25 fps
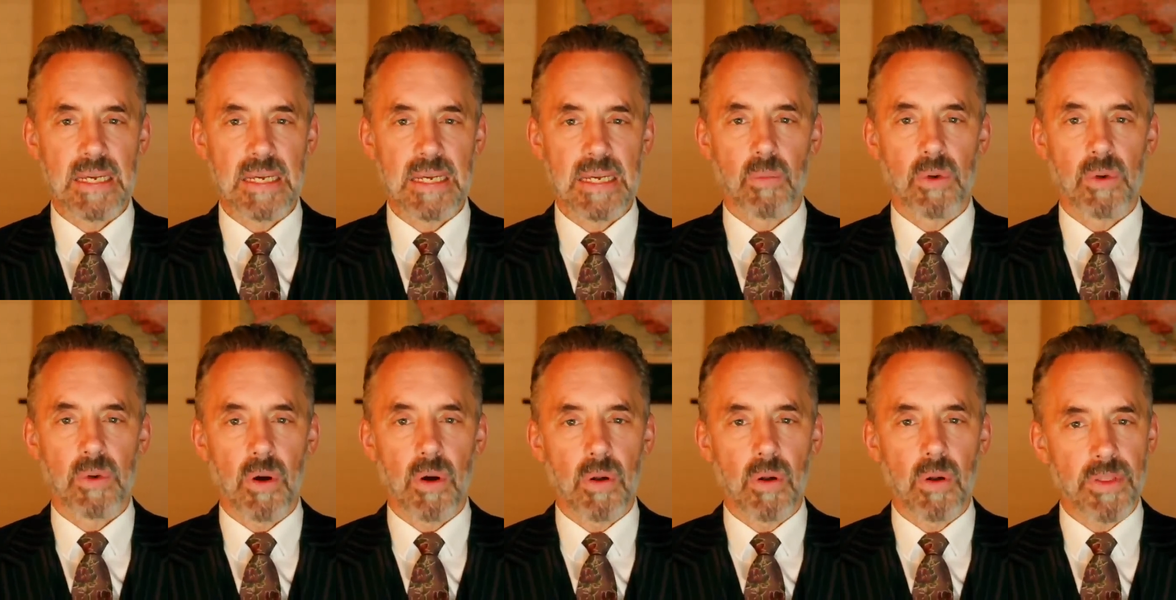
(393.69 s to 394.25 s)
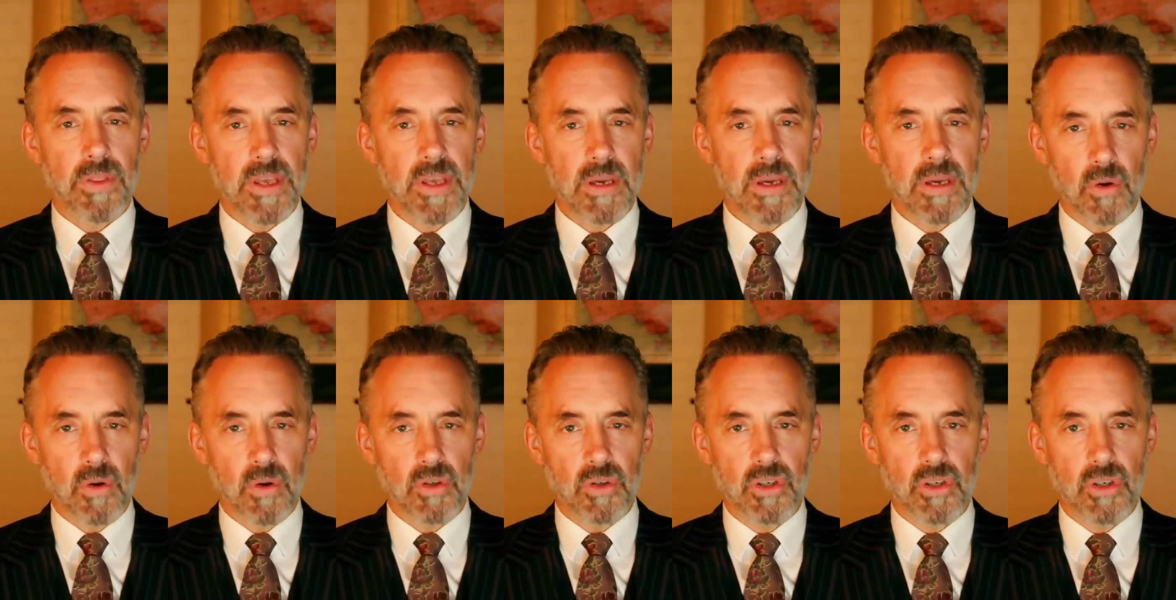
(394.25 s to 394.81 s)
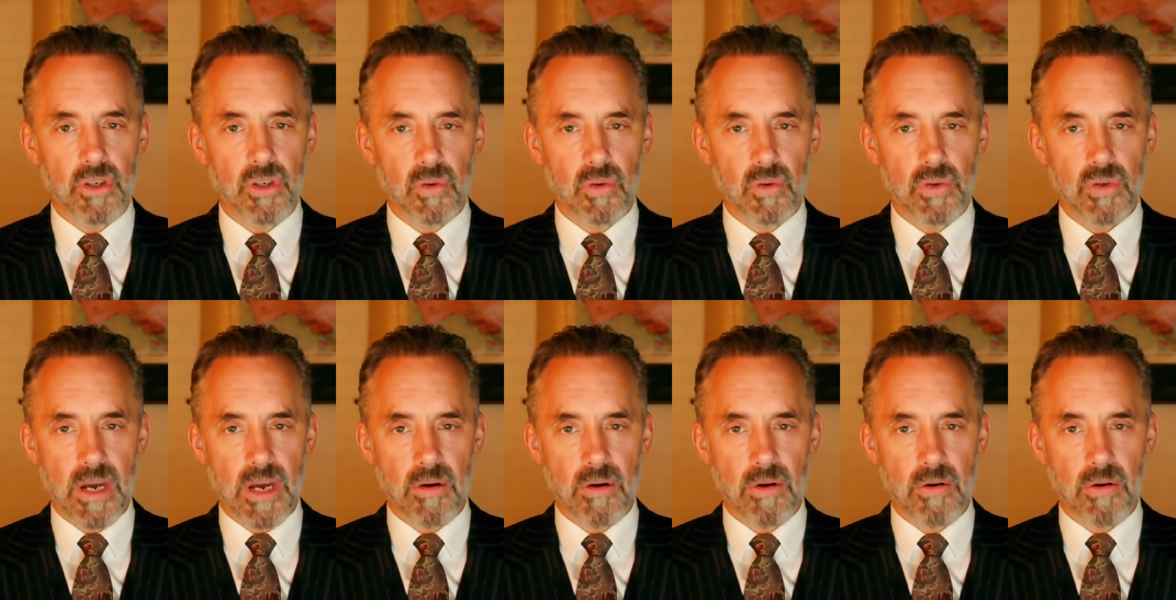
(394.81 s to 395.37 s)
when all the emotion goes
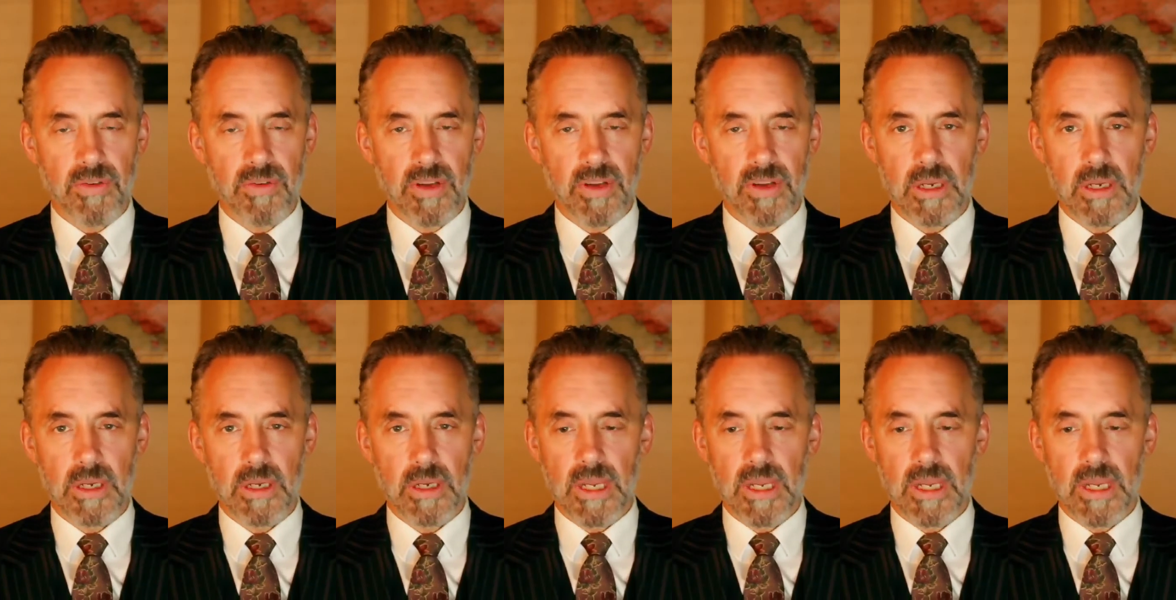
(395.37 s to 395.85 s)
out of it.